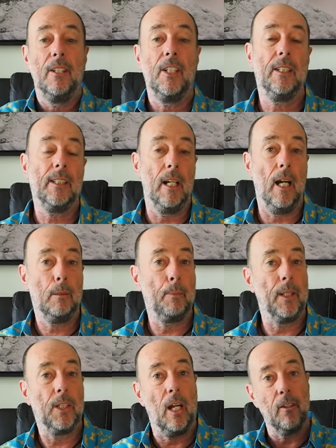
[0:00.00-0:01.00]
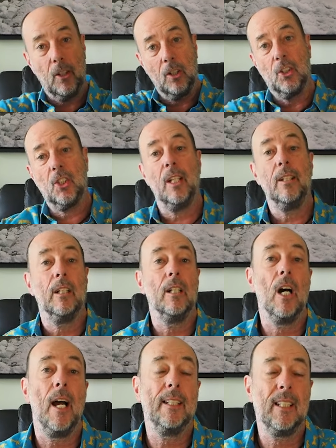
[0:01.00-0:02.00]
just a nice picture, and you can see the
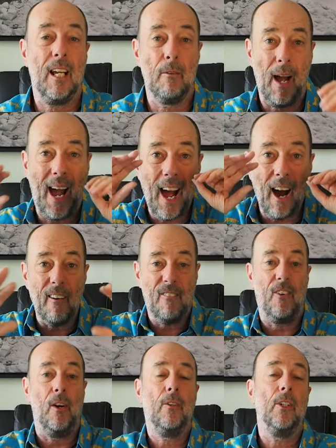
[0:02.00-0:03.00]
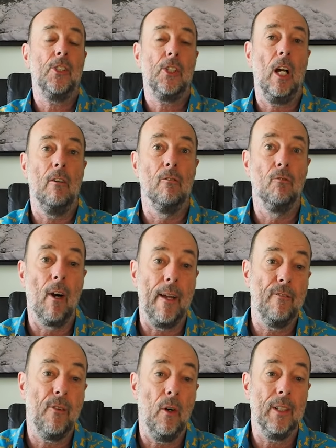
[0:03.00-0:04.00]
nice out of focused
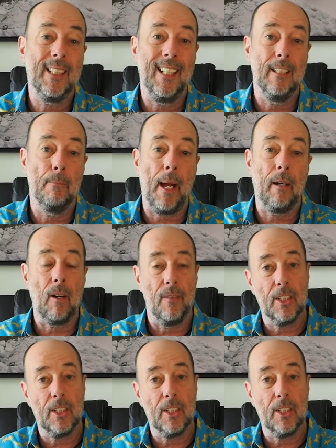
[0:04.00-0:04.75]
rainforest in the background.